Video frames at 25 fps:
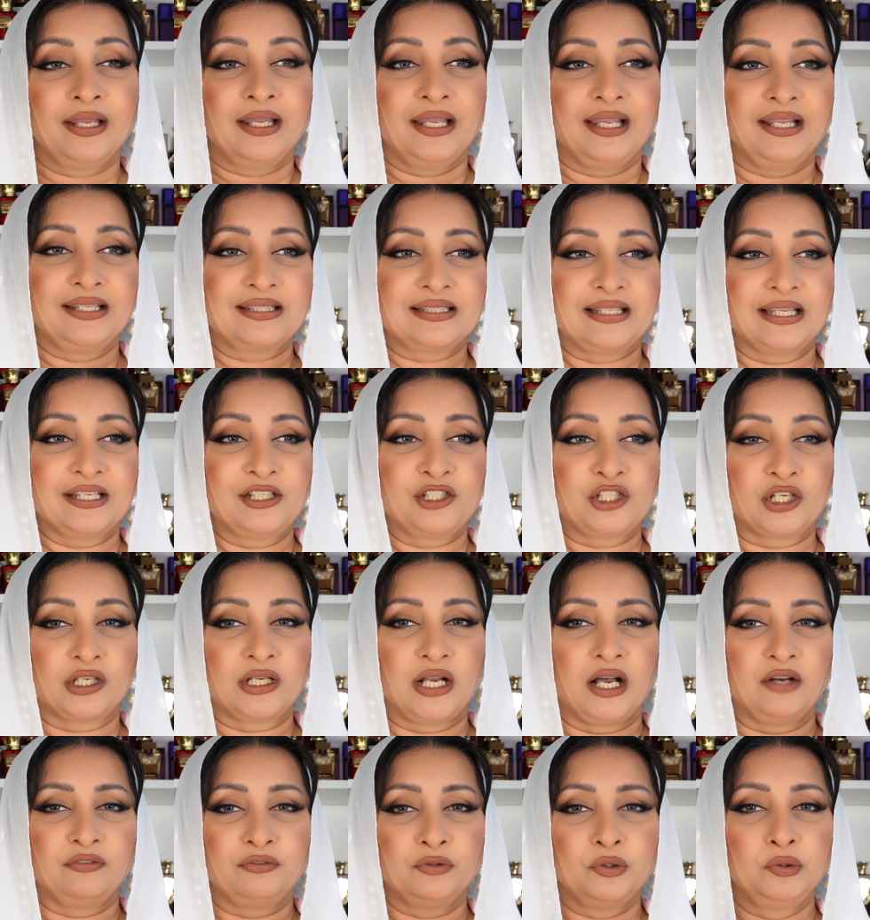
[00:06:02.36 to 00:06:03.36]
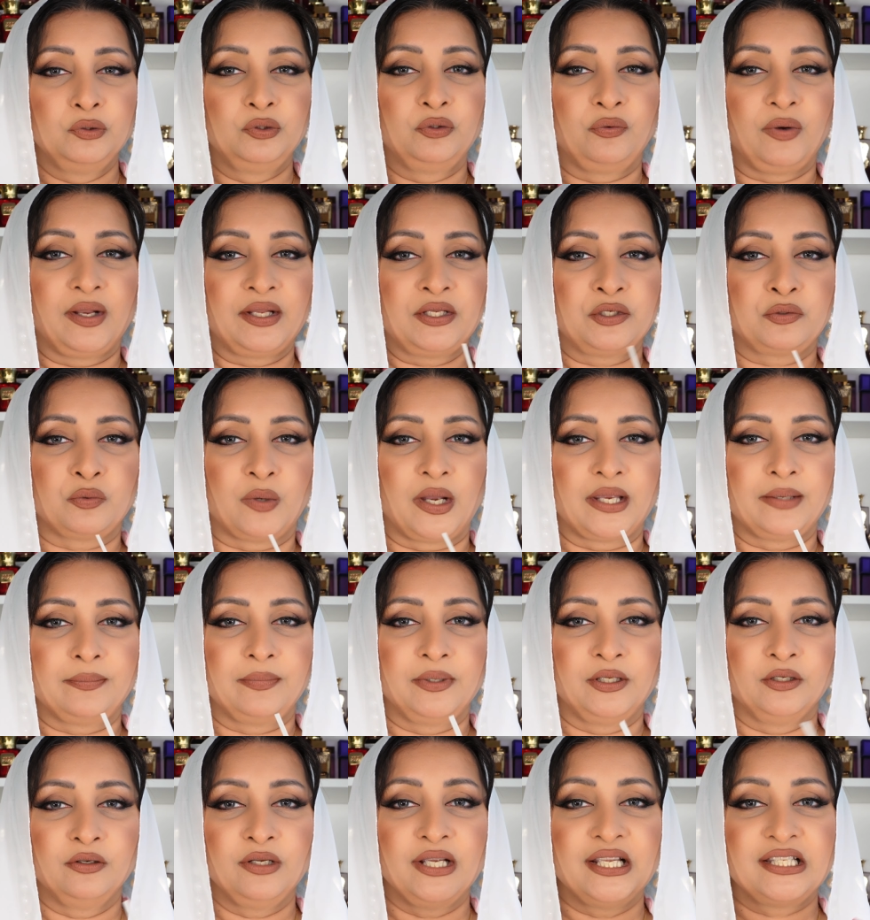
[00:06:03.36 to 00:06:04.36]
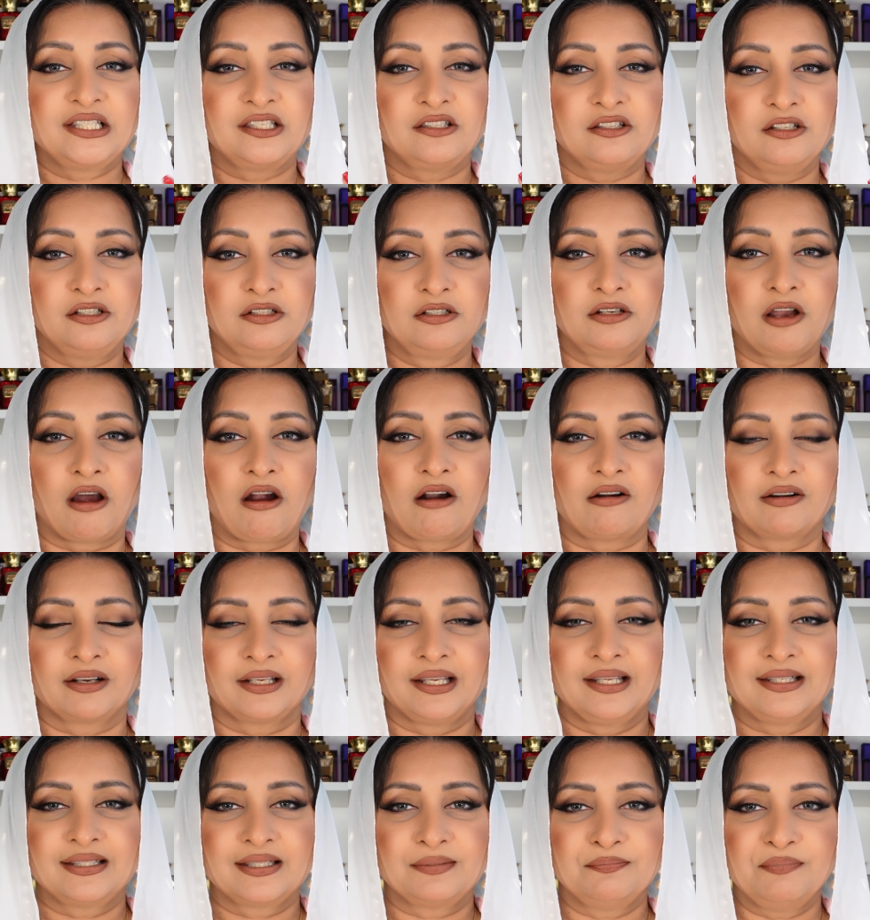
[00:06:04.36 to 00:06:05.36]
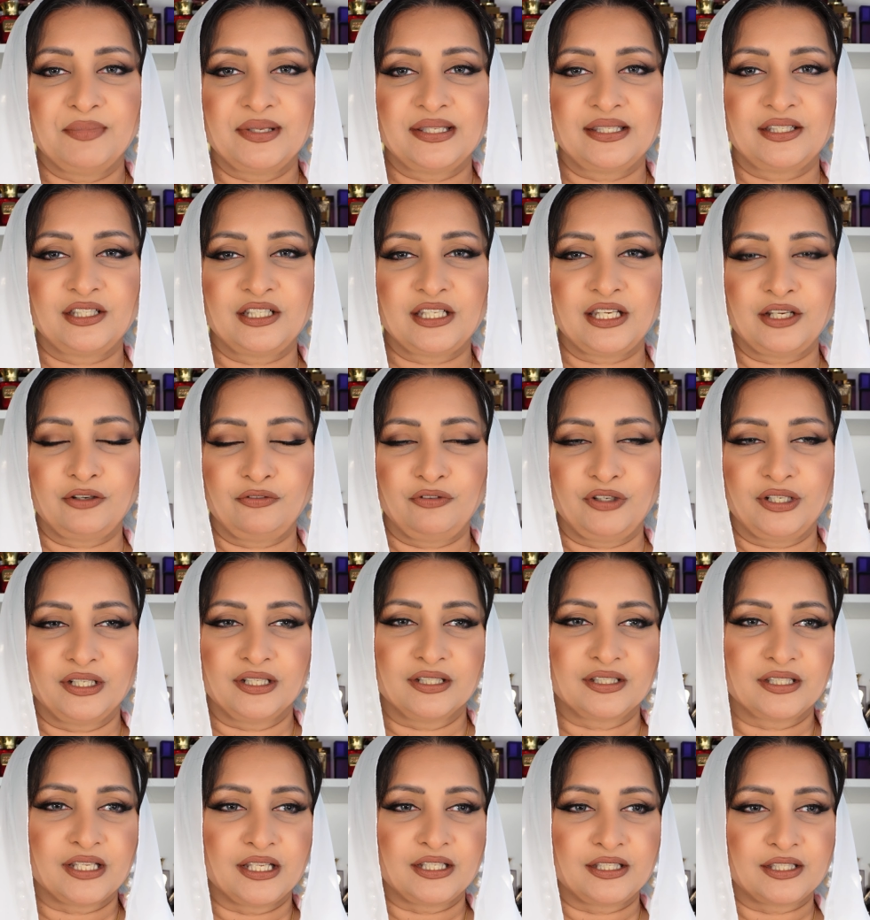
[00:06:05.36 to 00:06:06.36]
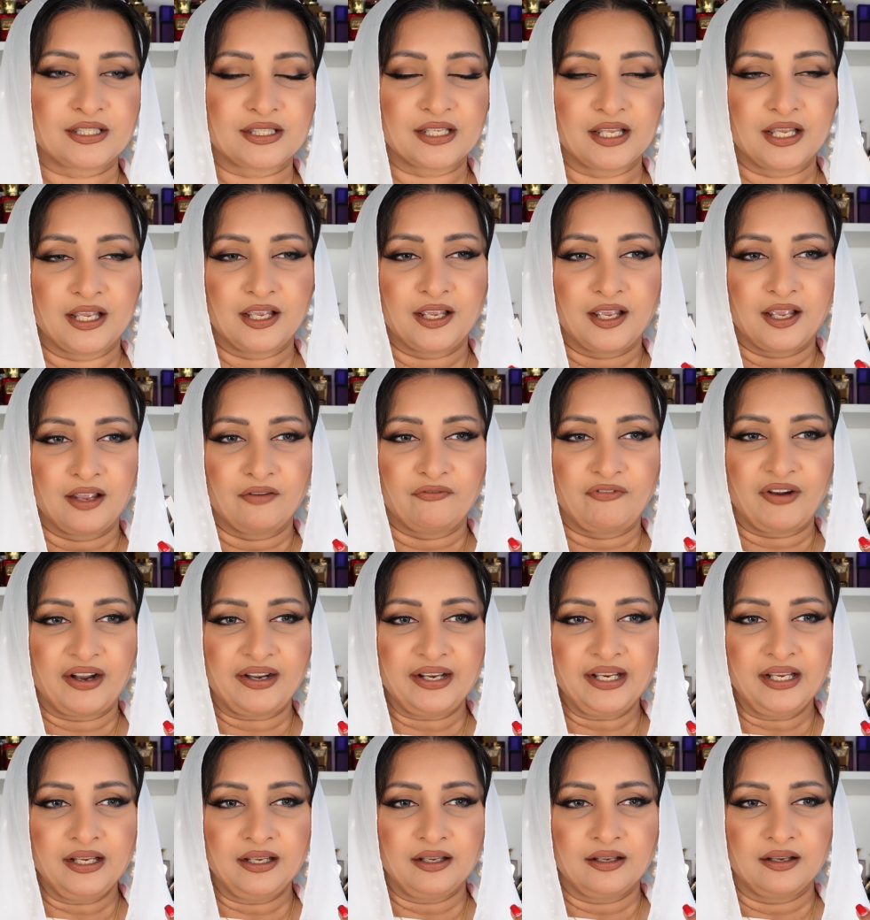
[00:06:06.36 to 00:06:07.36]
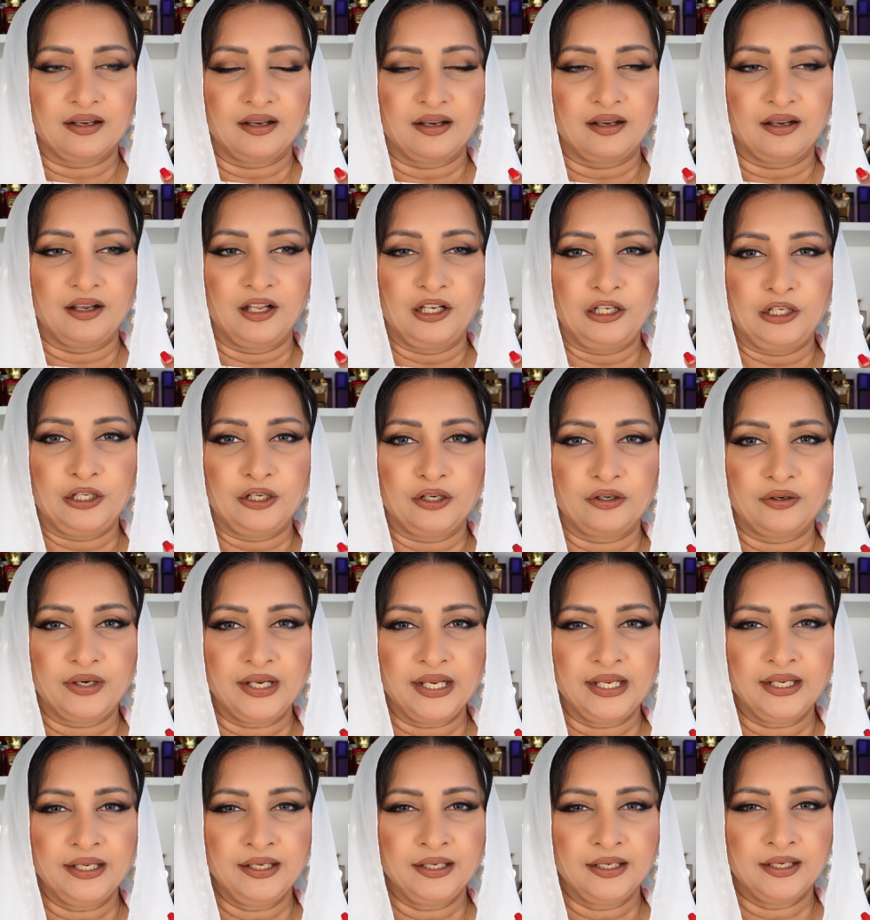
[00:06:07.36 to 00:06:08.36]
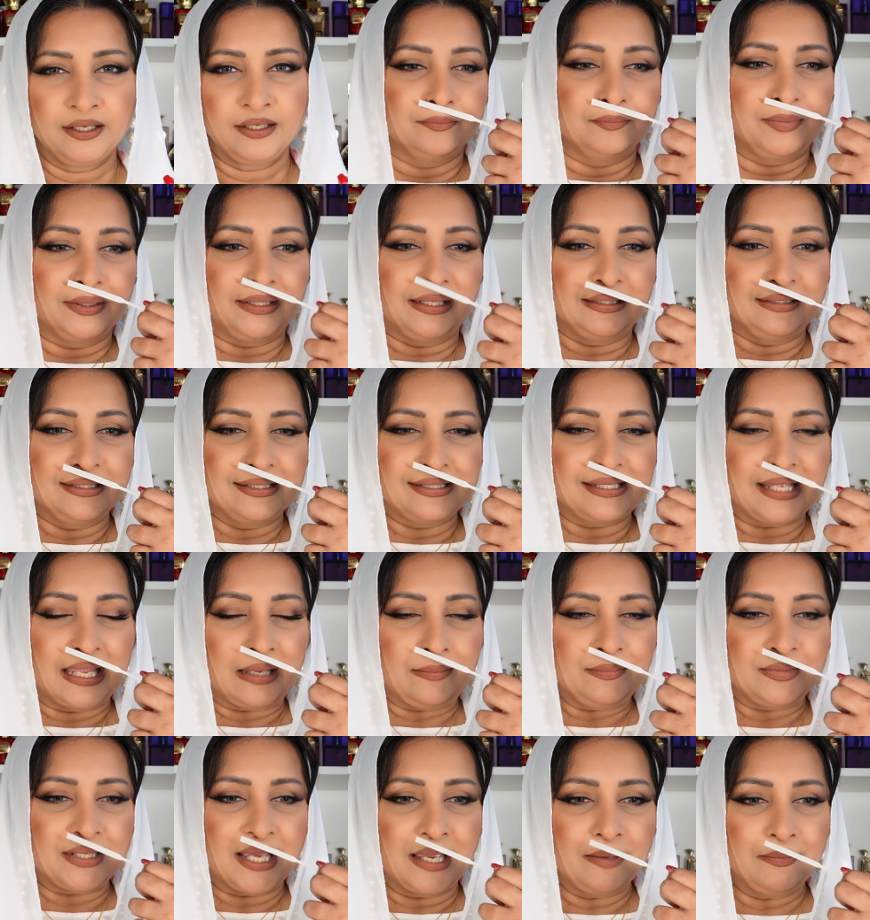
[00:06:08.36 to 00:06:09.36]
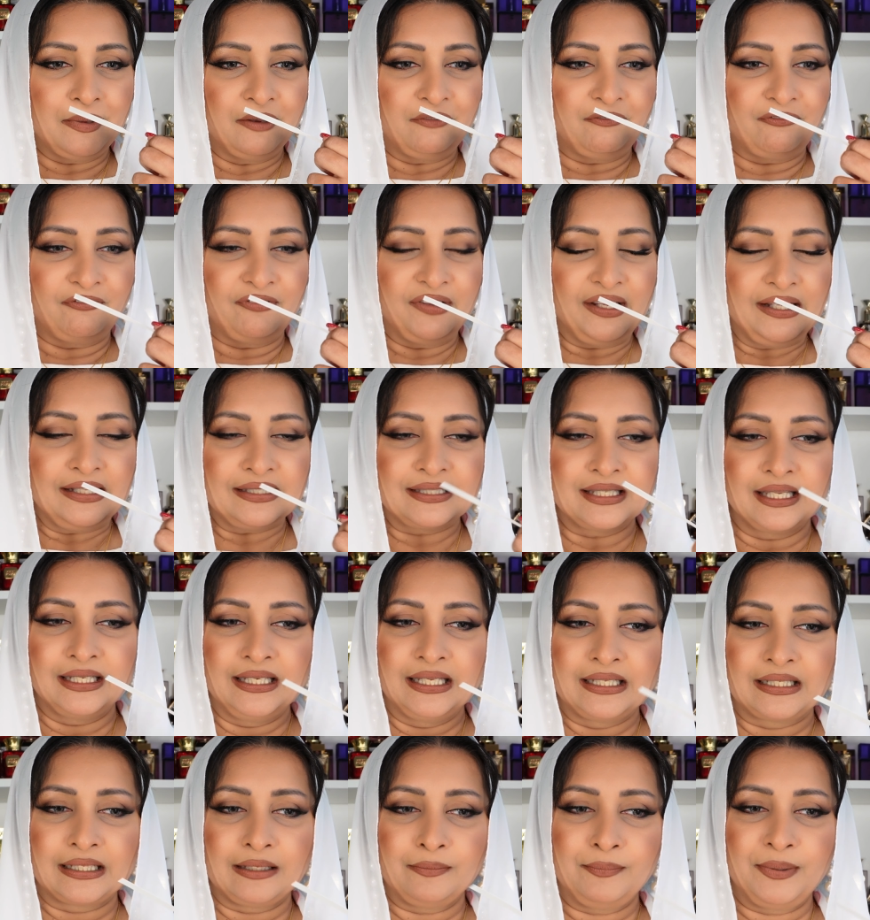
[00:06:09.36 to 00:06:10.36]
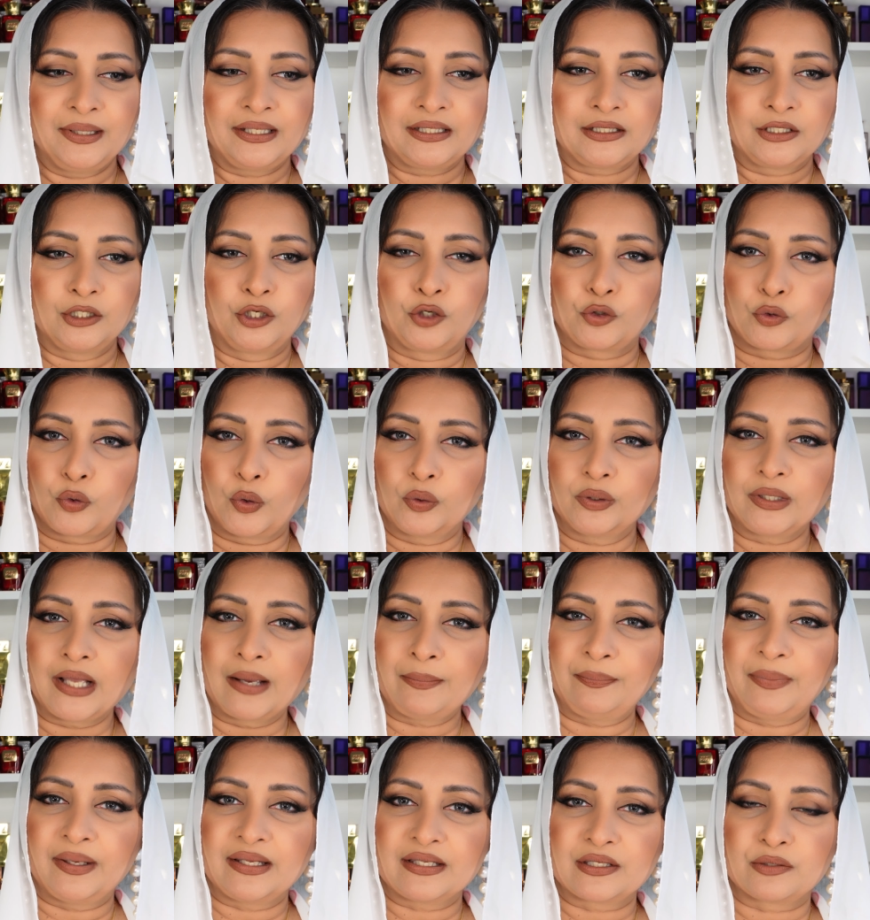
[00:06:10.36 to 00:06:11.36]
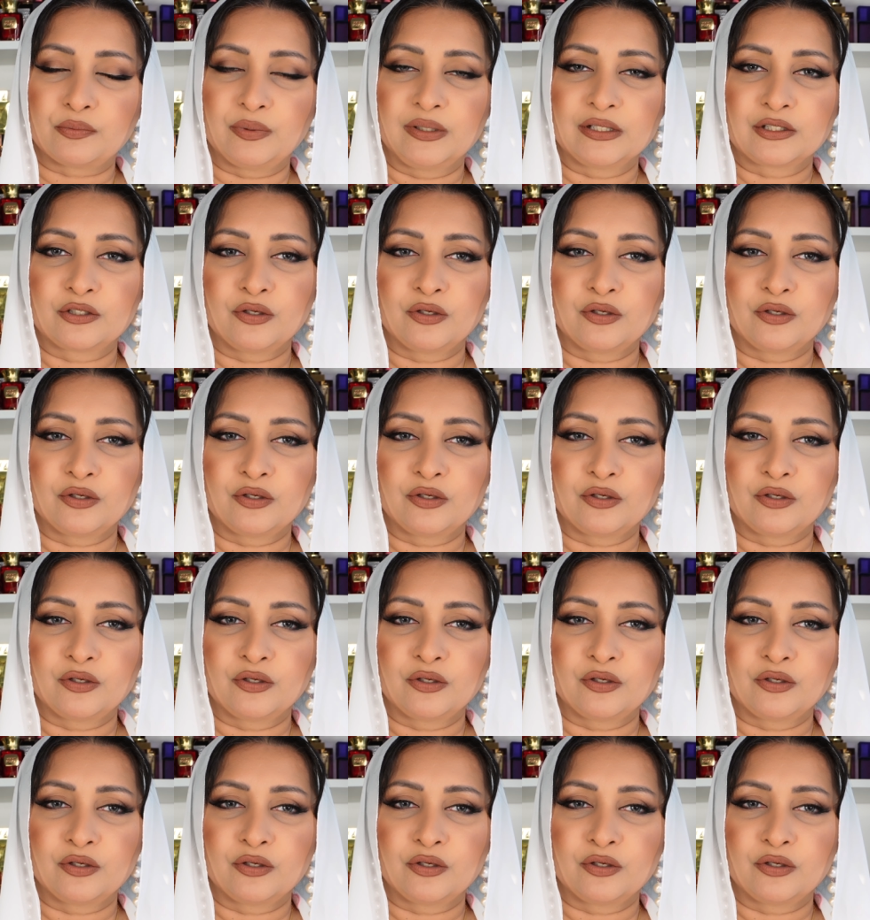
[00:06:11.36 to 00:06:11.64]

it's like Shagaf Oud range vibe. You know, it's dark, it's mysterious, it's very alluring, but at the same time, it feels a little bit grown up as well.